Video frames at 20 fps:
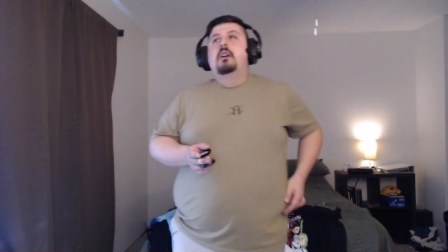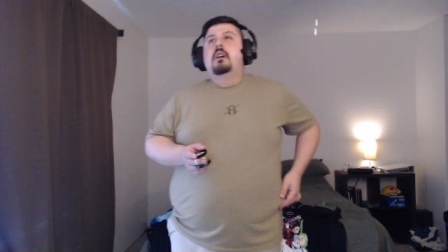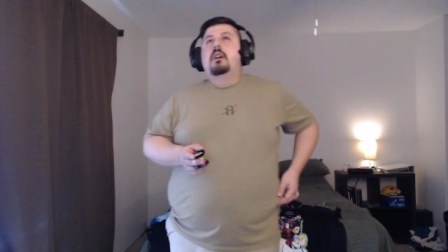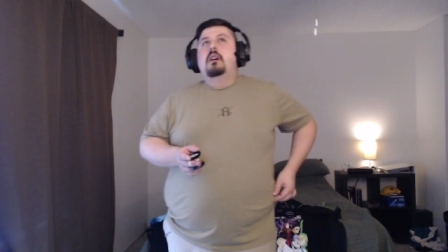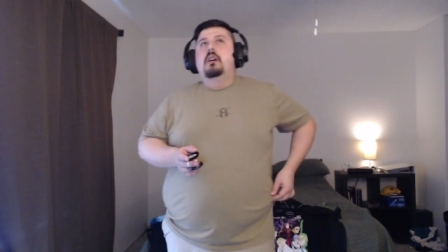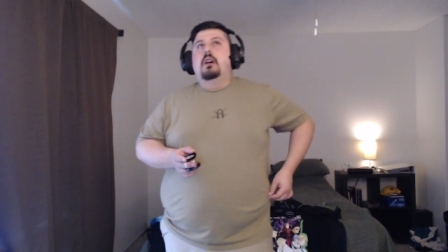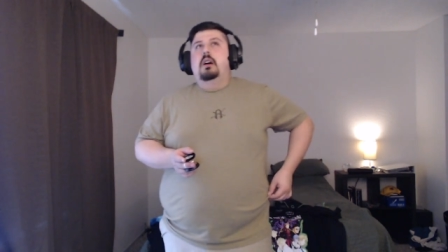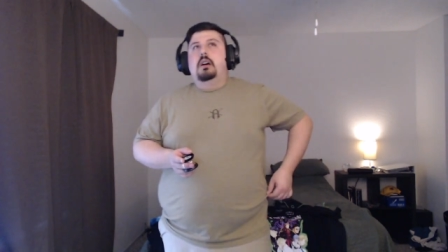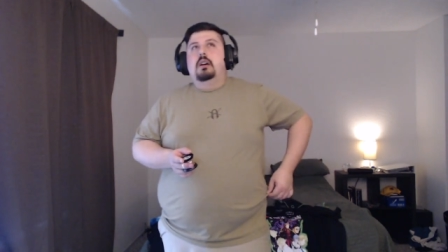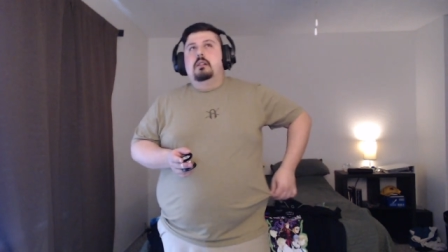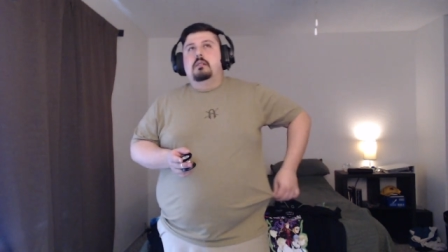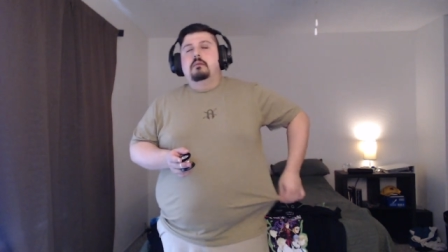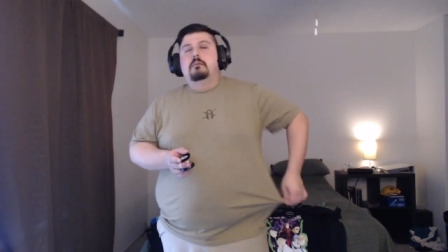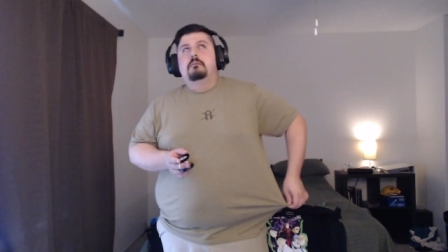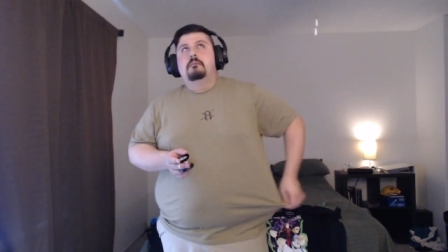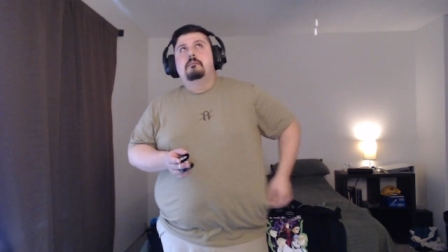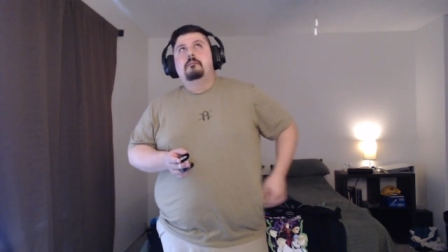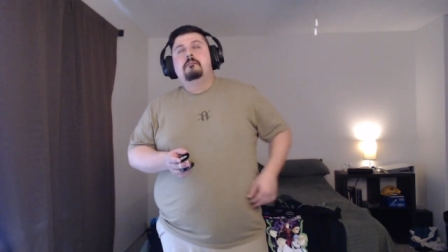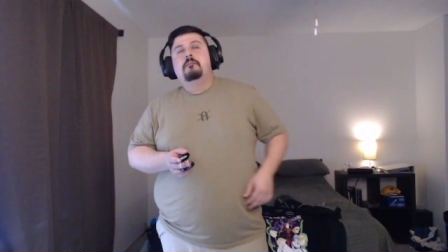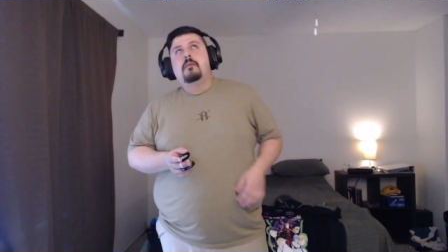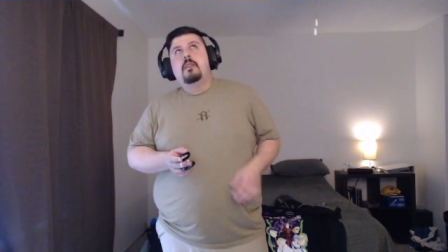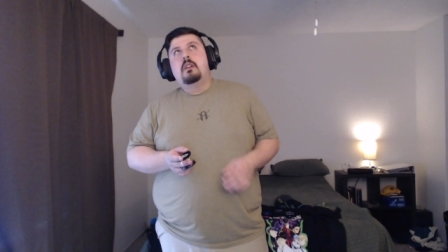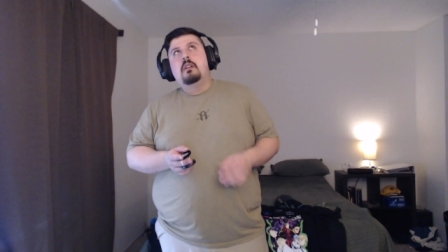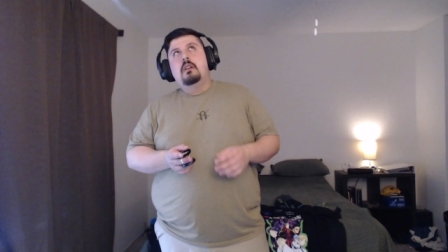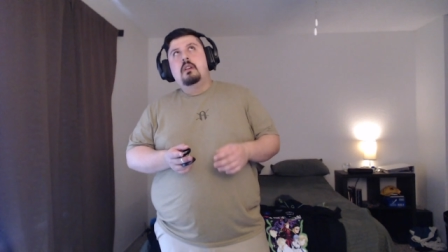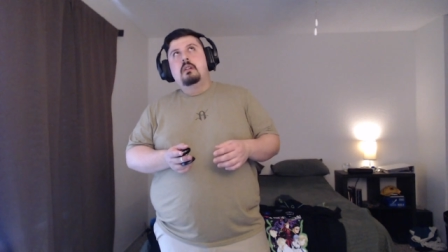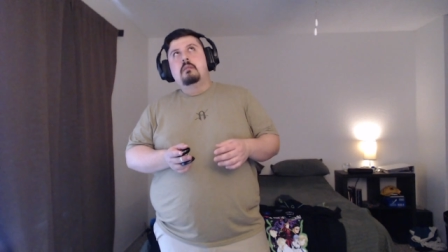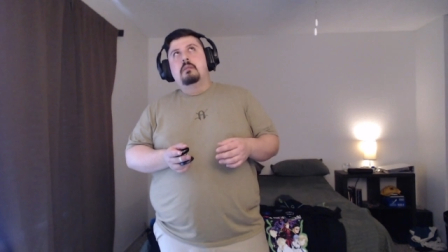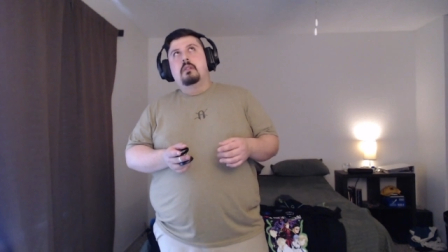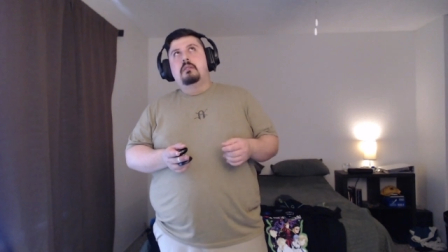But
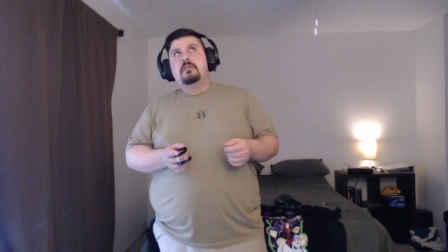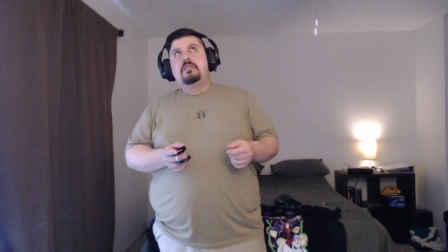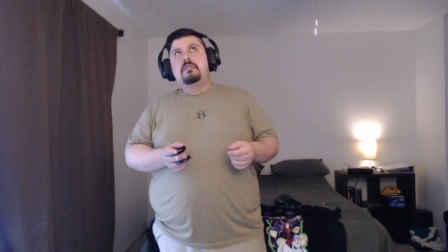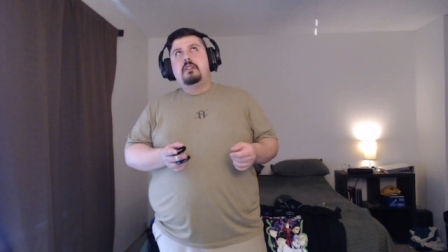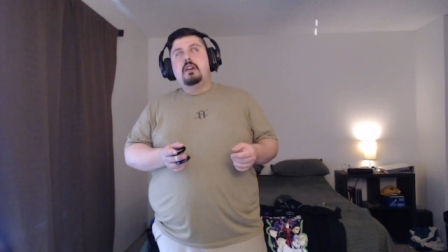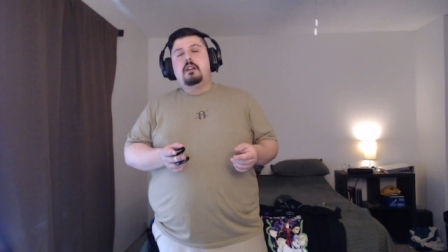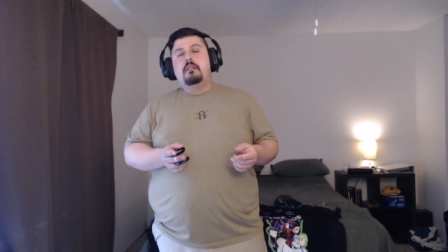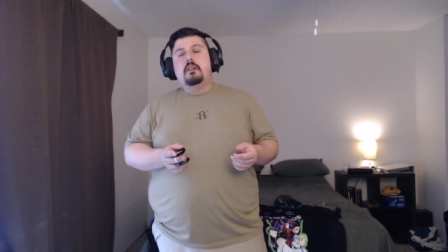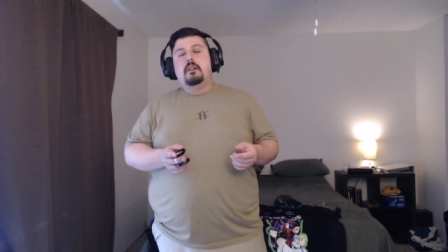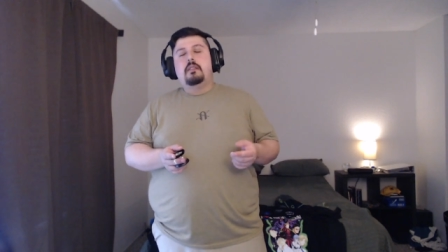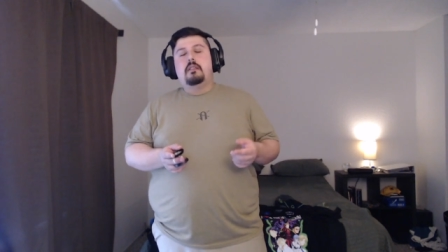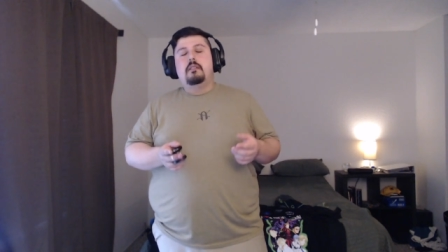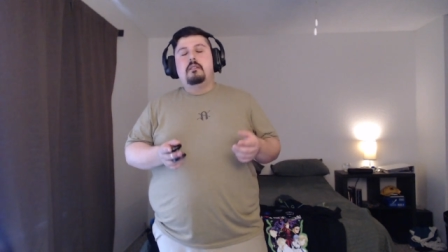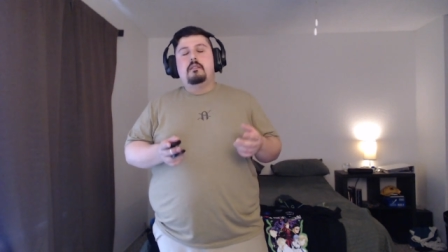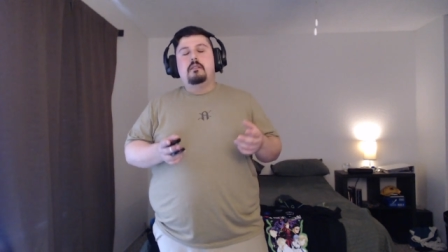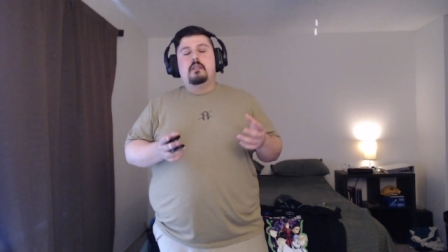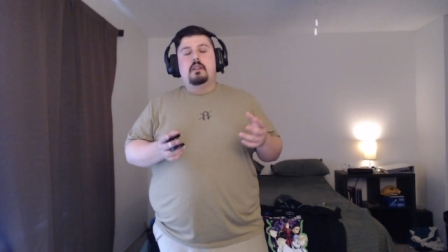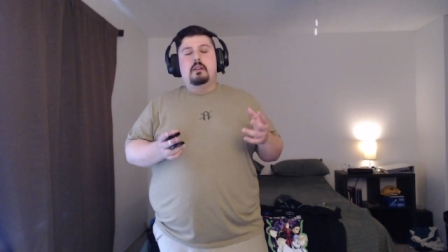once you kind of have the